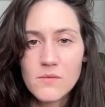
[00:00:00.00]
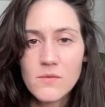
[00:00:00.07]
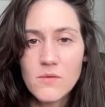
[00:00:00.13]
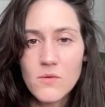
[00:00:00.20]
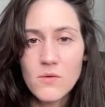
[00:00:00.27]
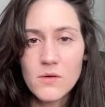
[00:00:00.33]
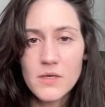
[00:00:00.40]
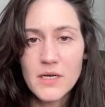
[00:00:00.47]

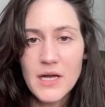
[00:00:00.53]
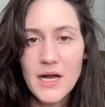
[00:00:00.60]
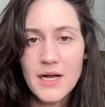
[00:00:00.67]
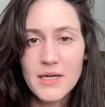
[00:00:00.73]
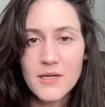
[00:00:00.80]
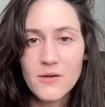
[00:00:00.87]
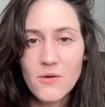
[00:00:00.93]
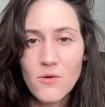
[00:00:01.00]
or
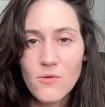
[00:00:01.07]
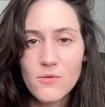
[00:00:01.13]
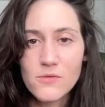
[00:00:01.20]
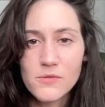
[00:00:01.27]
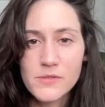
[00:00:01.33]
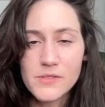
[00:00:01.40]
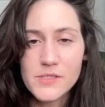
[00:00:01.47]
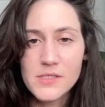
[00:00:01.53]
knock
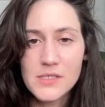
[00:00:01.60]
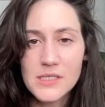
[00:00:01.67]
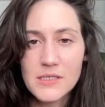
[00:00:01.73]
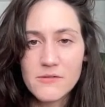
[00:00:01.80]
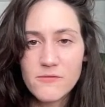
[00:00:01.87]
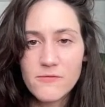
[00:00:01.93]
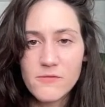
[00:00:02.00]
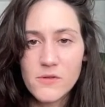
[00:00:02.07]
holes in
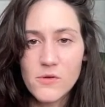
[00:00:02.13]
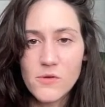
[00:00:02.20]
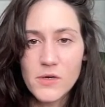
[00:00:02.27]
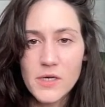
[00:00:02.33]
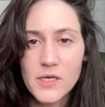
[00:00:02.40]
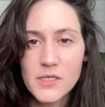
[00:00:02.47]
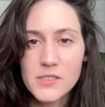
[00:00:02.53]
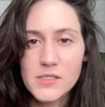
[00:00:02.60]

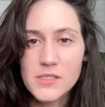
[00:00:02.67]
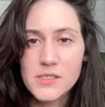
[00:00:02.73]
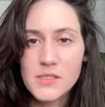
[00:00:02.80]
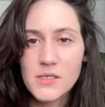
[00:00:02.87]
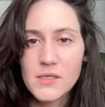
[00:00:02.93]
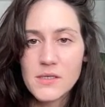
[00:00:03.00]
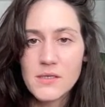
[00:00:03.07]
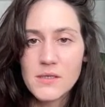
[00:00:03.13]
floors,
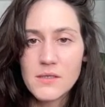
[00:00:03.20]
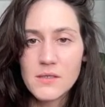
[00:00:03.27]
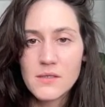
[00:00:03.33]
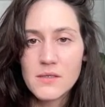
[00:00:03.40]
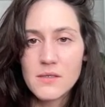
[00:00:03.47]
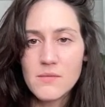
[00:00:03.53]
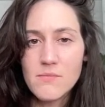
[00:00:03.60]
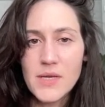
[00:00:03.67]

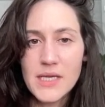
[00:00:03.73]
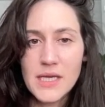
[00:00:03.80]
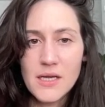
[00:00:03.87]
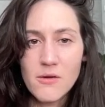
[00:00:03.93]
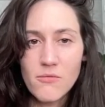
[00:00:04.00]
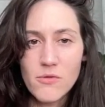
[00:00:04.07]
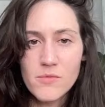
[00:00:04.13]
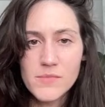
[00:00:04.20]
making
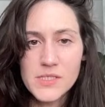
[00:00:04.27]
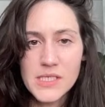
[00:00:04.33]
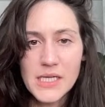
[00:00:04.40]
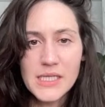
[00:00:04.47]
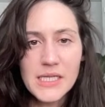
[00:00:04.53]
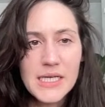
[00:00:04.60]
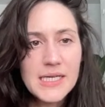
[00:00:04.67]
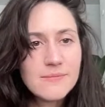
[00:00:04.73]
a room
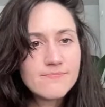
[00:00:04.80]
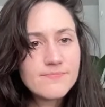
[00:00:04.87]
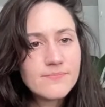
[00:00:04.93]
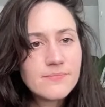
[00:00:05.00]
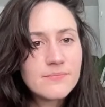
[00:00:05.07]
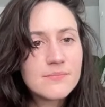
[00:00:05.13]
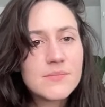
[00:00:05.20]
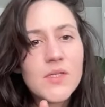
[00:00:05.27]
sunlit
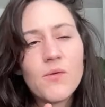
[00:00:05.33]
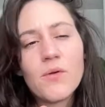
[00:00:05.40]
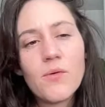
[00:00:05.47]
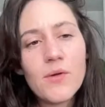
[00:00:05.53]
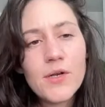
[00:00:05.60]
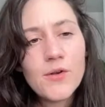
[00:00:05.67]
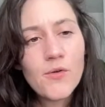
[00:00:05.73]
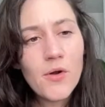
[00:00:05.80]
when it
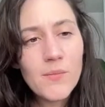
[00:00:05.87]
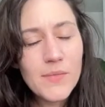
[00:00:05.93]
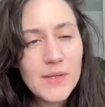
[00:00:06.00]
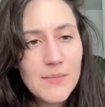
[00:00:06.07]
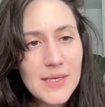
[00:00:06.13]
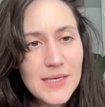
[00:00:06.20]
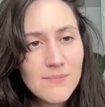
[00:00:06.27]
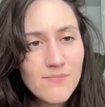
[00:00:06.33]
wouldn't normally
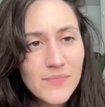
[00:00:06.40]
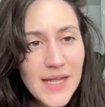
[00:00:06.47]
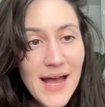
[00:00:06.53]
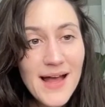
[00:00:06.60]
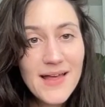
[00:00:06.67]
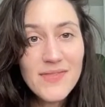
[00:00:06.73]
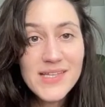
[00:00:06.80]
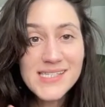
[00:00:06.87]
be. Yeah,
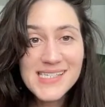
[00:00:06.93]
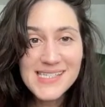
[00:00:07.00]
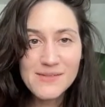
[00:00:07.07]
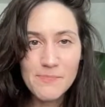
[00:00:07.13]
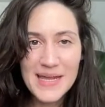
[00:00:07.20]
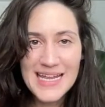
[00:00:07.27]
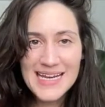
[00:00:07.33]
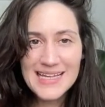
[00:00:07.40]
and this is
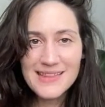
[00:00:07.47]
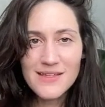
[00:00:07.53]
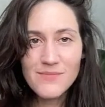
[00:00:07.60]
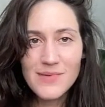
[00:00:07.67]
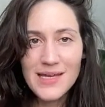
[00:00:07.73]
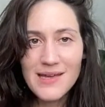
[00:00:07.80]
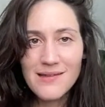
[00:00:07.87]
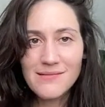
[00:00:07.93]
pinning them
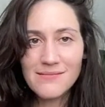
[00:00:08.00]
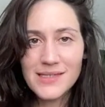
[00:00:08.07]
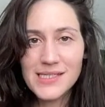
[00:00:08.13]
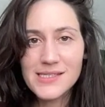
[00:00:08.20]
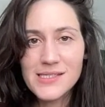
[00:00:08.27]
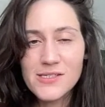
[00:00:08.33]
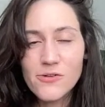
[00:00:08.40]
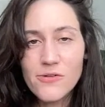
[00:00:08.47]
in. This
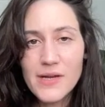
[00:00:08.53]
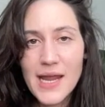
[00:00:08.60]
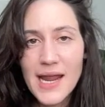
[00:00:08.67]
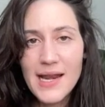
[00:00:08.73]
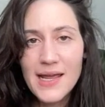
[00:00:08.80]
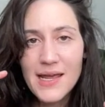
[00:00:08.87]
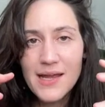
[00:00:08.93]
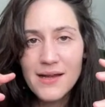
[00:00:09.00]
is
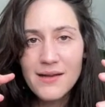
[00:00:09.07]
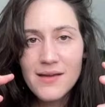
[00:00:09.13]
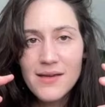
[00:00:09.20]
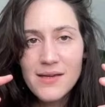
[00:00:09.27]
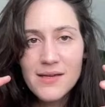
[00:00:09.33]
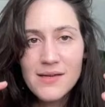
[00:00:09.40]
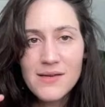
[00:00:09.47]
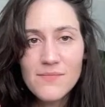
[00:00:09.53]
creating
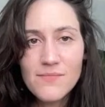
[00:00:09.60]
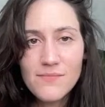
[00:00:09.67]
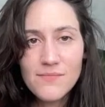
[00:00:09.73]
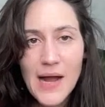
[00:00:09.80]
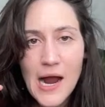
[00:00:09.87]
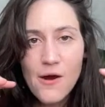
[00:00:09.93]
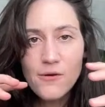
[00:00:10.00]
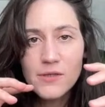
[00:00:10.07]

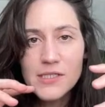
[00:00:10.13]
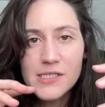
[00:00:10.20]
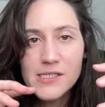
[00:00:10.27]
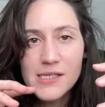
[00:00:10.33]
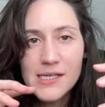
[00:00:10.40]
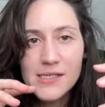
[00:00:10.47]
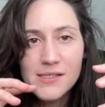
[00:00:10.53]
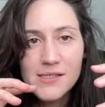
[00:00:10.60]

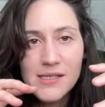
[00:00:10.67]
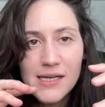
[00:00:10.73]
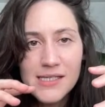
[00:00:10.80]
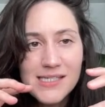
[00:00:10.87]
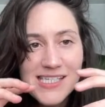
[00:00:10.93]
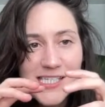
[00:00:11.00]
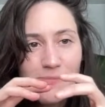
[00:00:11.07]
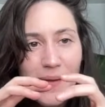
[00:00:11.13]
powerlessness and
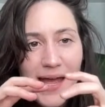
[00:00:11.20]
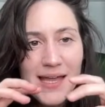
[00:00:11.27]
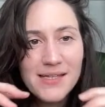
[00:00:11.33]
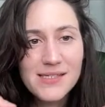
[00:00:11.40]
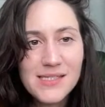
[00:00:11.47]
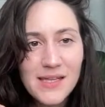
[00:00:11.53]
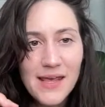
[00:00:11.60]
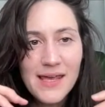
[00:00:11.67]

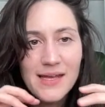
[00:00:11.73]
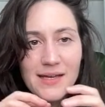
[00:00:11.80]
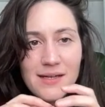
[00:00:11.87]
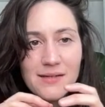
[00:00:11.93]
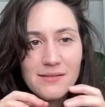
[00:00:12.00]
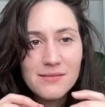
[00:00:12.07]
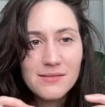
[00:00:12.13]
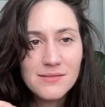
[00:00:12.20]
suspense. Like,
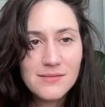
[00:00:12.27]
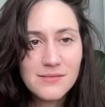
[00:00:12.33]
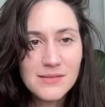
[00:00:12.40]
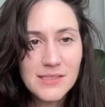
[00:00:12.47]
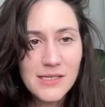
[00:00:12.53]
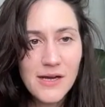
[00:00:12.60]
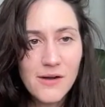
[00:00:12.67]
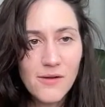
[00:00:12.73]

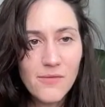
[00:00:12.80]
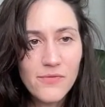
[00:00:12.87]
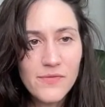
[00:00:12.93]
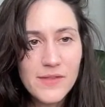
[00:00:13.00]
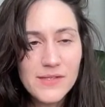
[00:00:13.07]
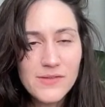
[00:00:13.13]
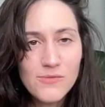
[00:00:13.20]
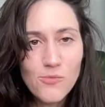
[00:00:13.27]
you know,
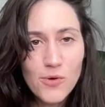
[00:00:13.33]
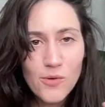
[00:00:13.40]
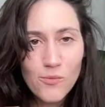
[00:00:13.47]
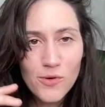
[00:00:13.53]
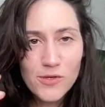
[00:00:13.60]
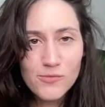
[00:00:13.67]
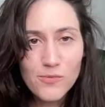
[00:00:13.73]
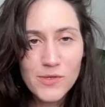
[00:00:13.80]

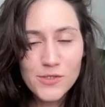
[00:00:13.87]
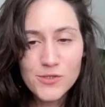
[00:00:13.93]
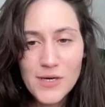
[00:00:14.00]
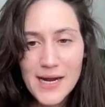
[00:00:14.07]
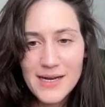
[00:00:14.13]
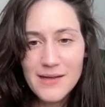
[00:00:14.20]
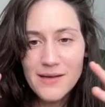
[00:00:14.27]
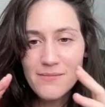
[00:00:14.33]
we're
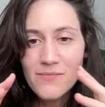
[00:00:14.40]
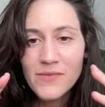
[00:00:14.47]
trying to